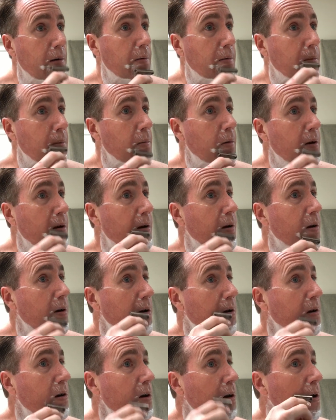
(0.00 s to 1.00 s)
from what I
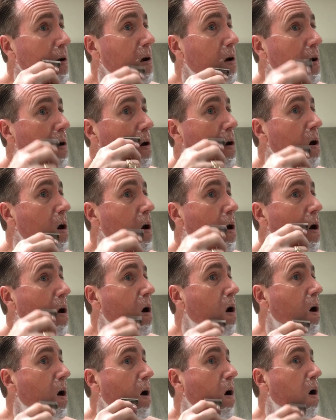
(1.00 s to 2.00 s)
understand,
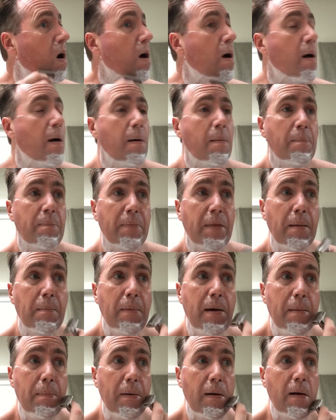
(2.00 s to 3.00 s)

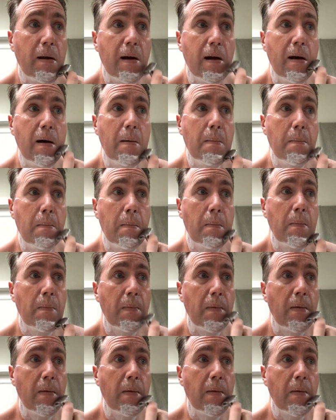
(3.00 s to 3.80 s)
people, um,